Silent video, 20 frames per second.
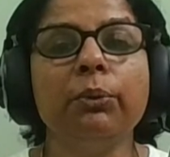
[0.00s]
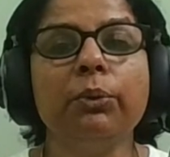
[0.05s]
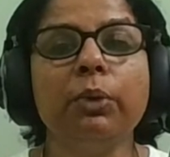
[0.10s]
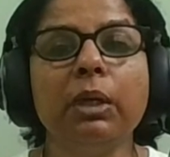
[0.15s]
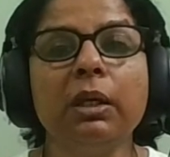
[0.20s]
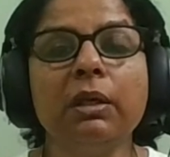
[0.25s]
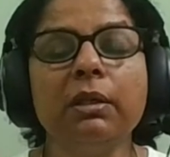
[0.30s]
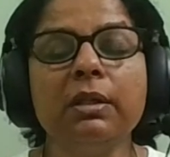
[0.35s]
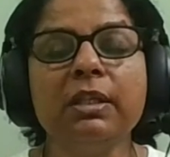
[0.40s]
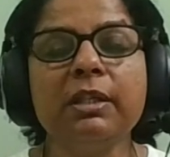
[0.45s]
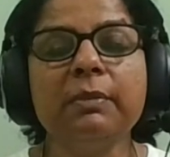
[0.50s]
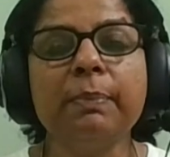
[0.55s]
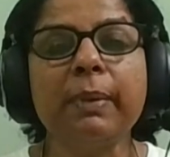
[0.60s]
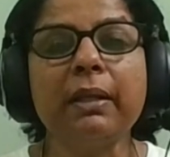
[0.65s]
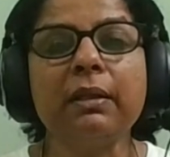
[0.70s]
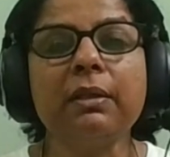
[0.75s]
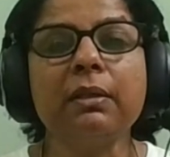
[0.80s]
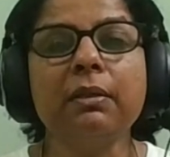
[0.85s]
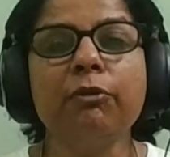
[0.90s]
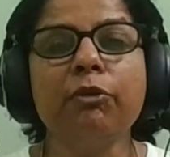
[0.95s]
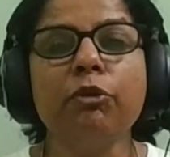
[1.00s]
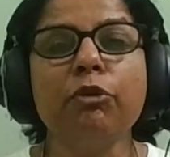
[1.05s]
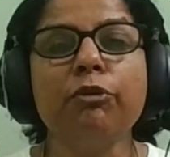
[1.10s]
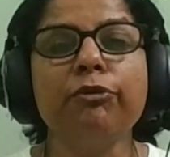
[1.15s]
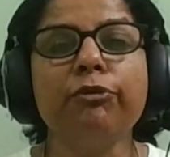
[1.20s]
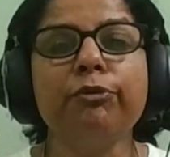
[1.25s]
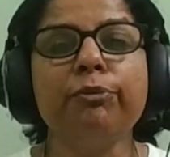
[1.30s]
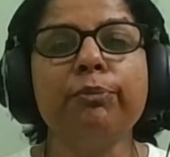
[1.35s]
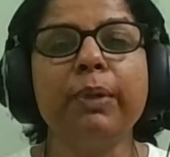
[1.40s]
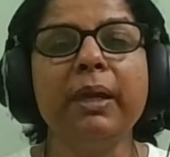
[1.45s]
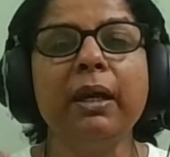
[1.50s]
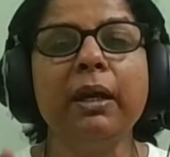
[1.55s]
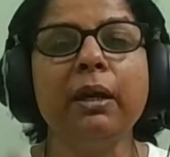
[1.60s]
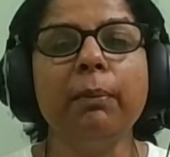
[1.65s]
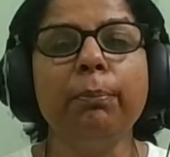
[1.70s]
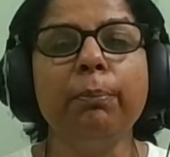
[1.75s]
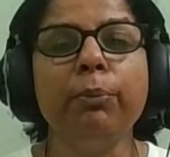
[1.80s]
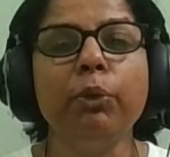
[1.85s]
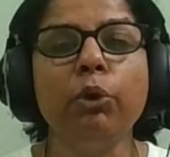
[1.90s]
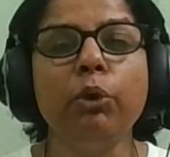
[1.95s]
irrespective of being
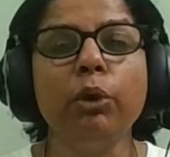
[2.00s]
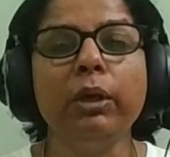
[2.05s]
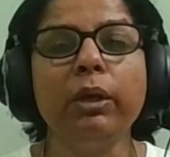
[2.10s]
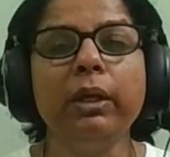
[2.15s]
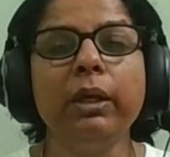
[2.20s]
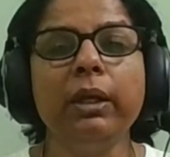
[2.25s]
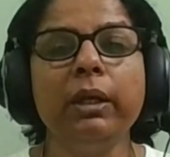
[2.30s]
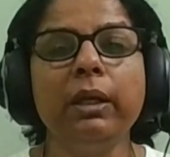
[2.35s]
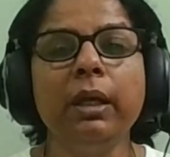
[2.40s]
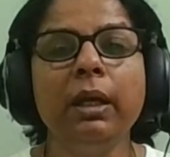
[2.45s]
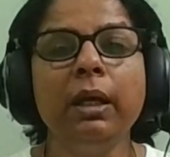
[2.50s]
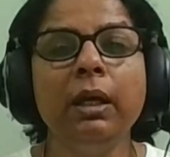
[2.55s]
applauded,